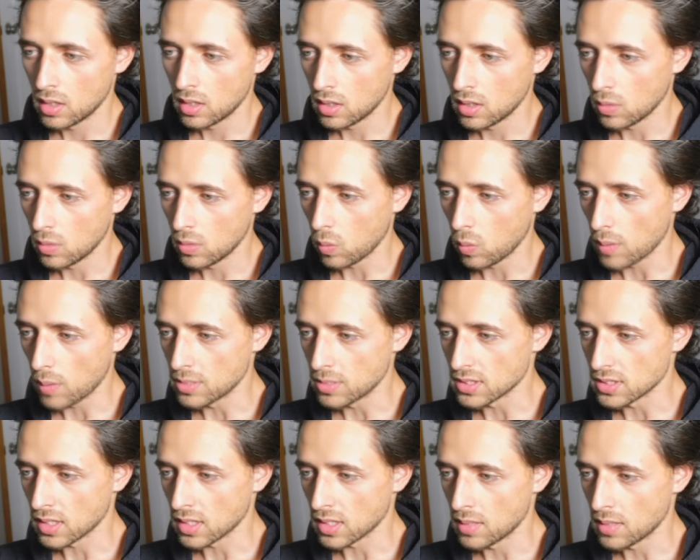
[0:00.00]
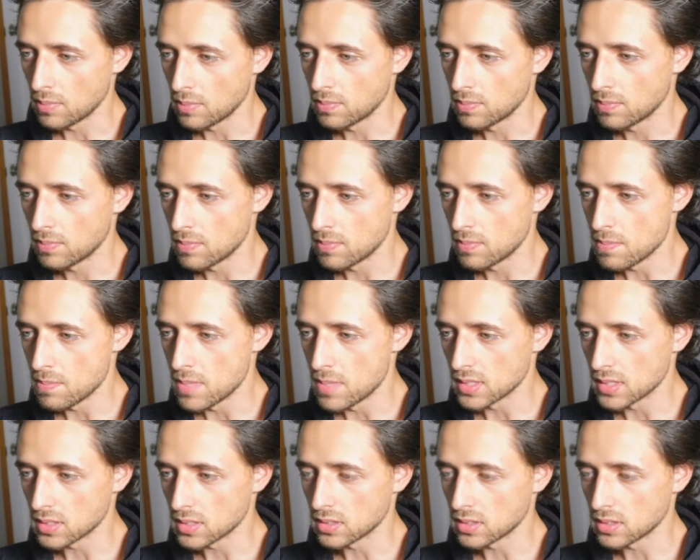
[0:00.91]
web design
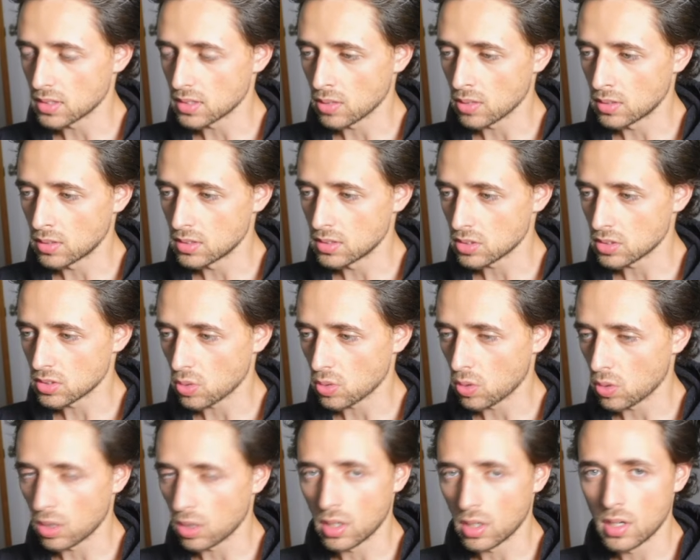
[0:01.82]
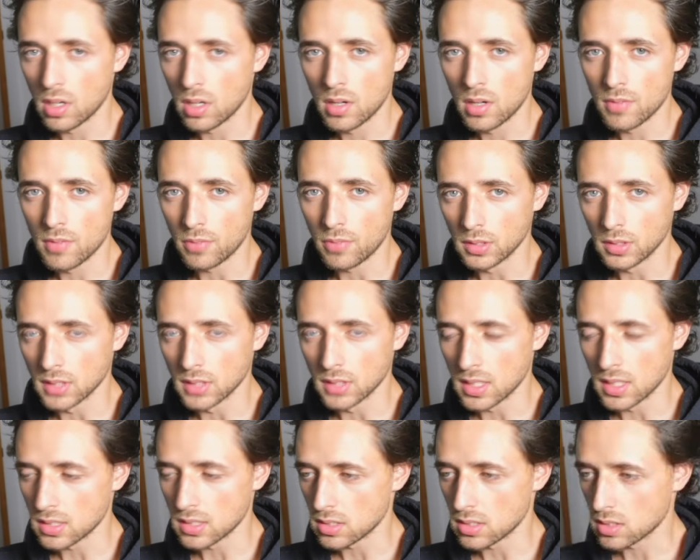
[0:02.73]
business owners or
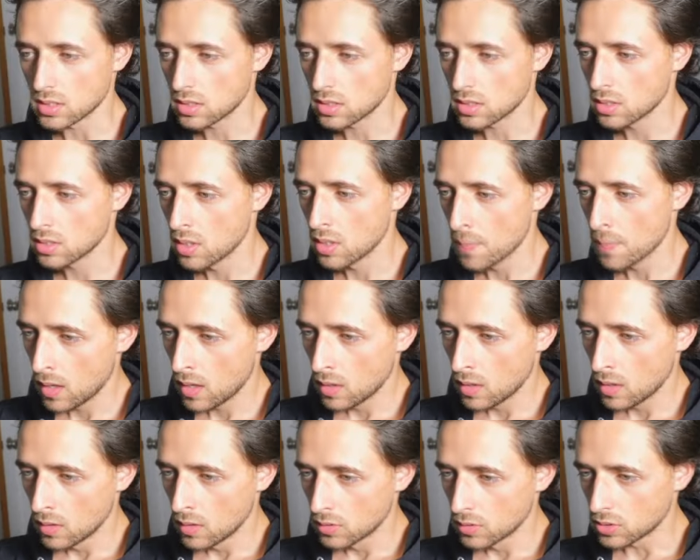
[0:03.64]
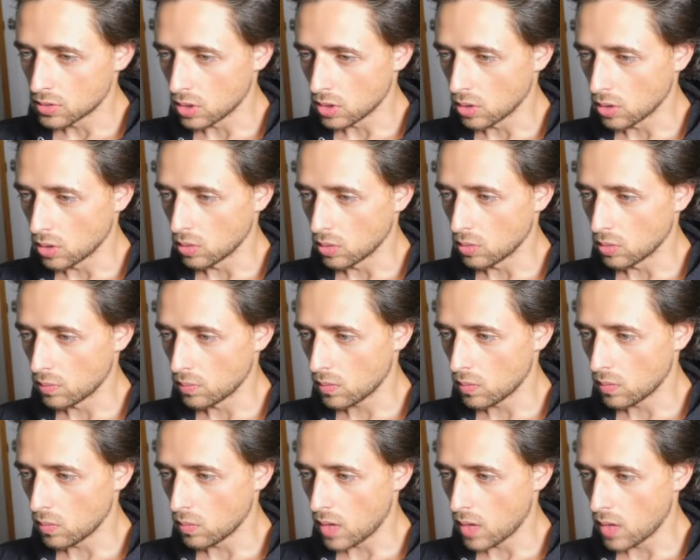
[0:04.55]
freelancers. So,
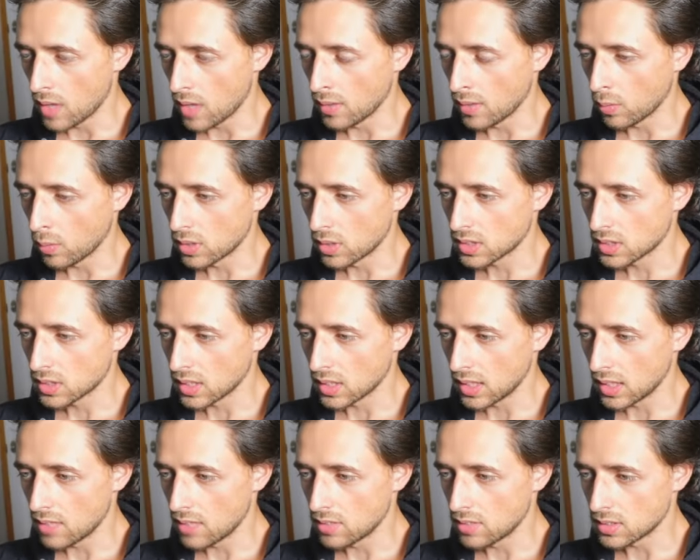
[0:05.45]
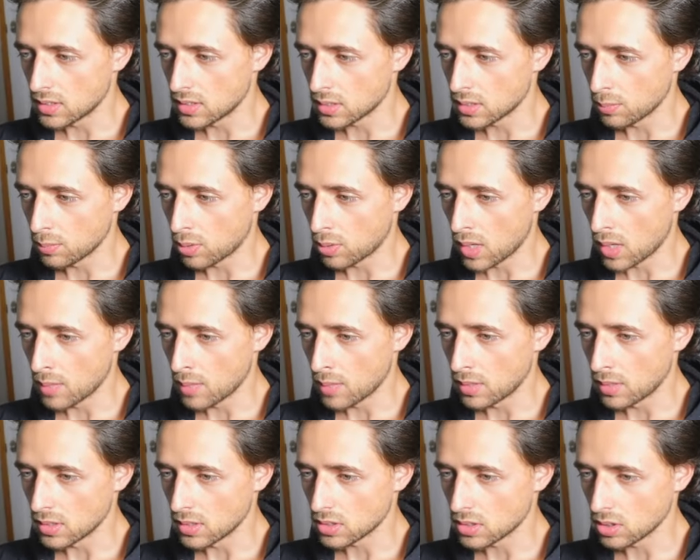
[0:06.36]
and then we're just going to give it some
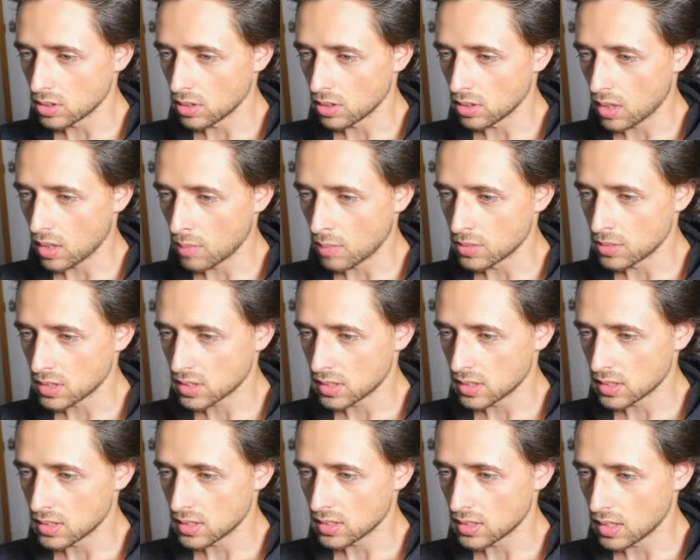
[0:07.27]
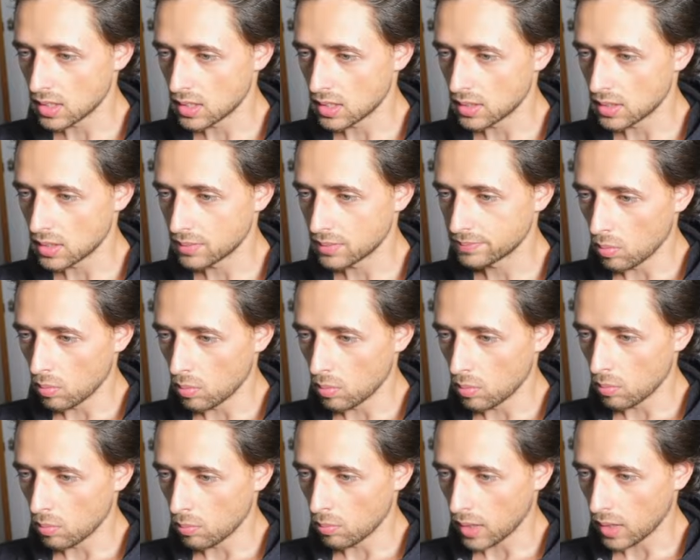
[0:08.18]
parameters. So I'm just going to say
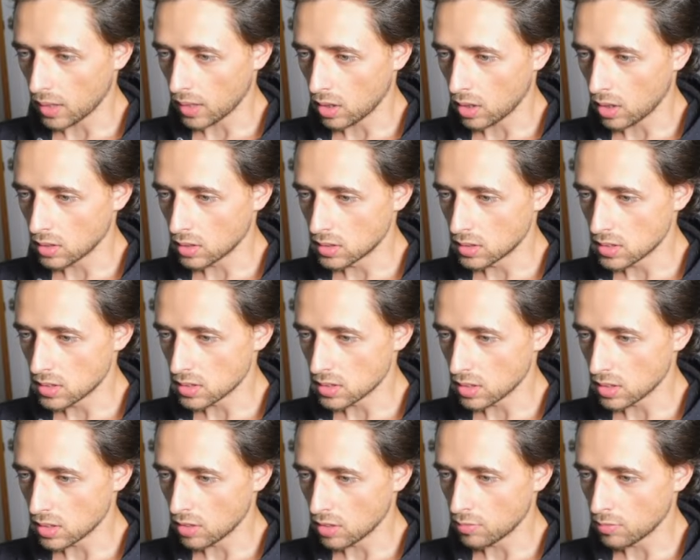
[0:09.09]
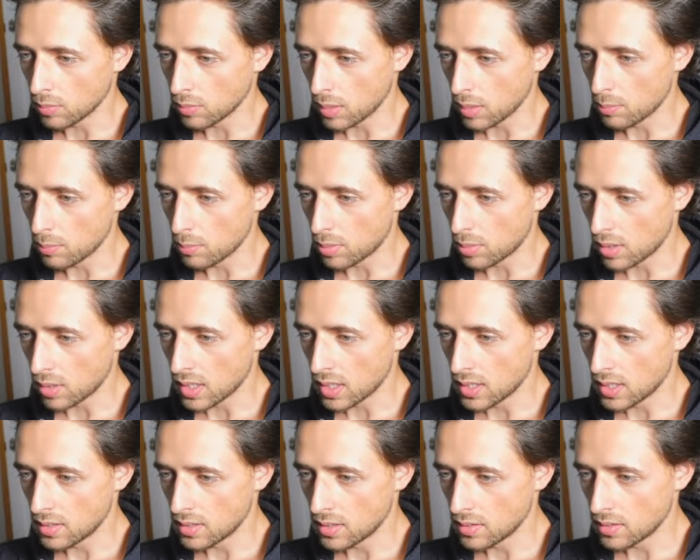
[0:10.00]
my colors of my
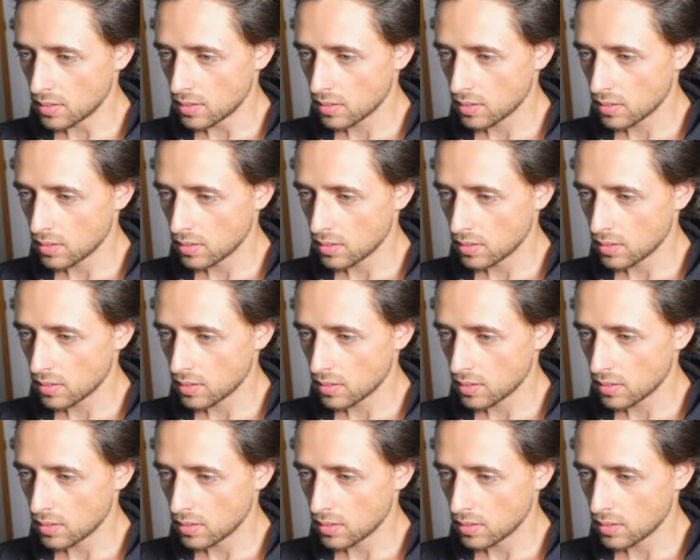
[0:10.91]
brand